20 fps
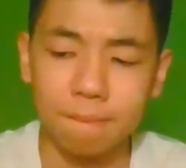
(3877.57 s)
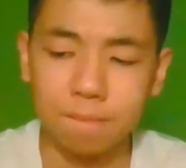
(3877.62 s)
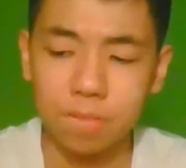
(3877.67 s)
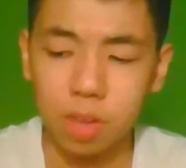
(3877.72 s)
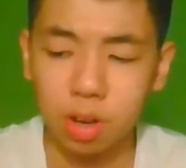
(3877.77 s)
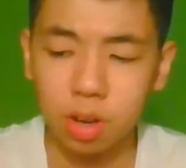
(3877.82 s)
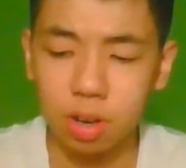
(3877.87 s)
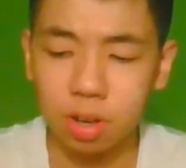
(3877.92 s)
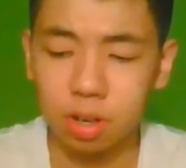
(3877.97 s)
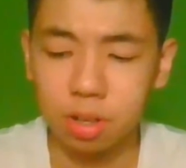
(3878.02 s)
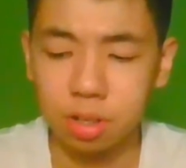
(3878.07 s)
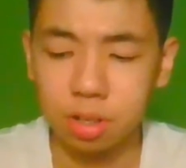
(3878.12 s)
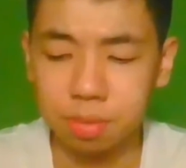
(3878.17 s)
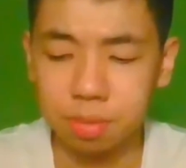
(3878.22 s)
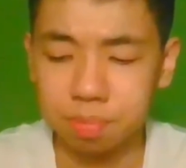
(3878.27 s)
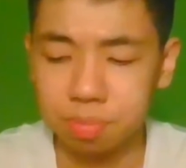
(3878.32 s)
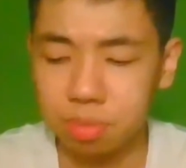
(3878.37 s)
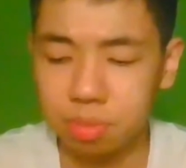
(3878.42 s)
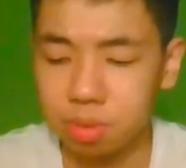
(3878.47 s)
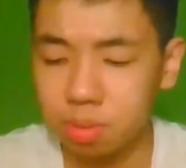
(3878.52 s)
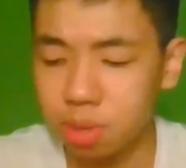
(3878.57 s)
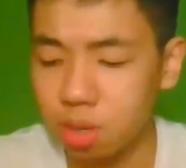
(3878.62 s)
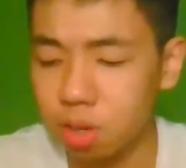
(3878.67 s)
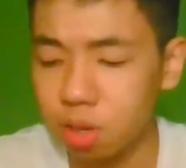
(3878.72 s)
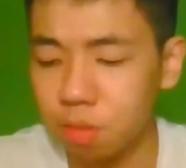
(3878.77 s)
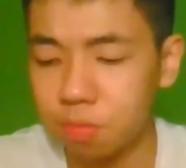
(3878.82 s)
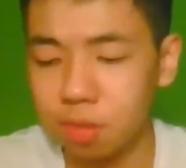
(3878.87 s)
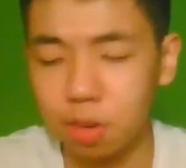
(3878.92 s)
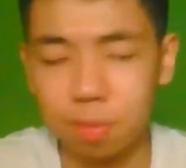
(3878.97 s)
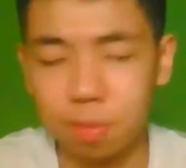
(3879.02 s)
Or we
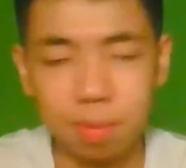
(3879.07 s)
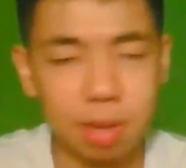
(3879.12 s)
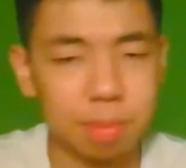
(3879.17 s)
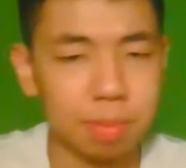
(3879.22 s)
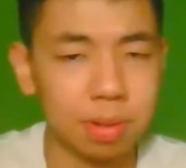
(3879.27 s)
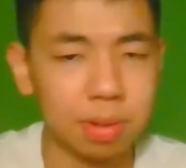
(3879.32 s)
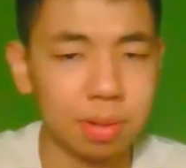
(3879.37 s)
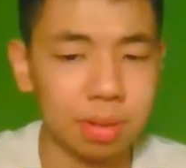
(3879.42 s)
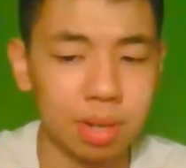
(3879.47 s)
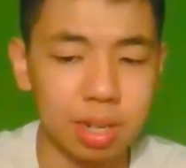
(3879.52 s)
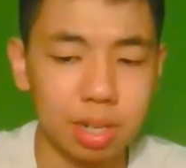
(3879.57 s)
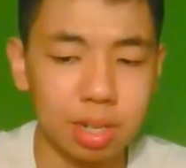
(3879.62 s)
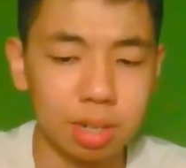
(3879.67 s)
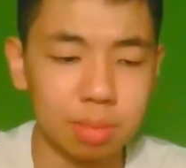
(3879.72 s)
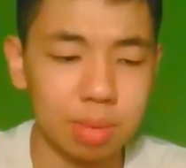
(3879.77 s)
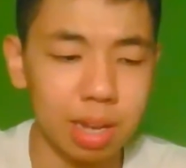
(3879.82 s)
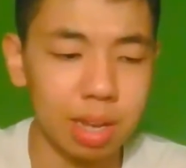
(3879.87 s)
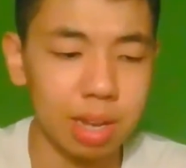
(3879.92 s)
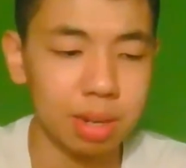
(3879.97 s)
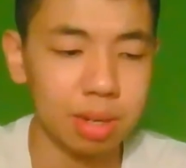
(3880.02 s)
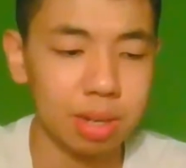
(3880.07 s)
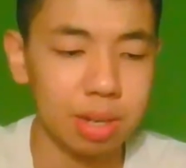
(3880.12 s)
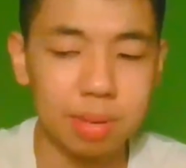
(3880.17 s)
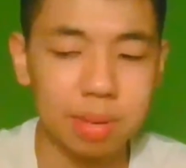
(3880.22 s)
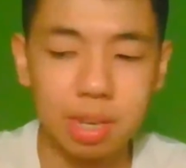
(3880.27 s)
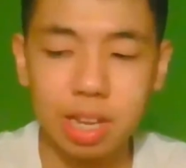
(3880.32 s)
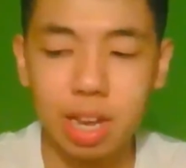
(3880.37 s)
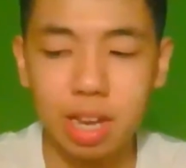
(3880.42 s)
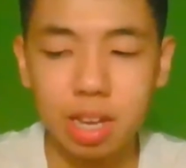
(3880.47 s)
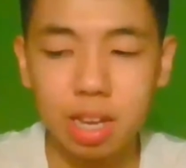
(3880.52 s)
look for people help. Then in
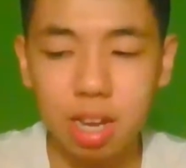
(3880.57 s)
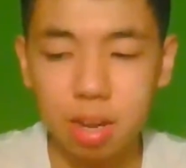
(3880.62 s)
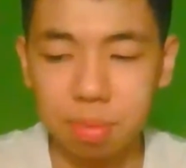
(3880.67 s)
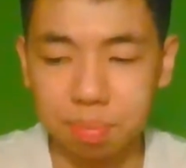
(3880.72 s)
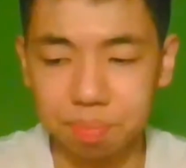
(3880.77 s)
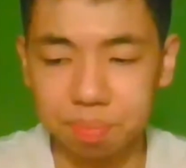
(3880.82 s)
the end, yeah,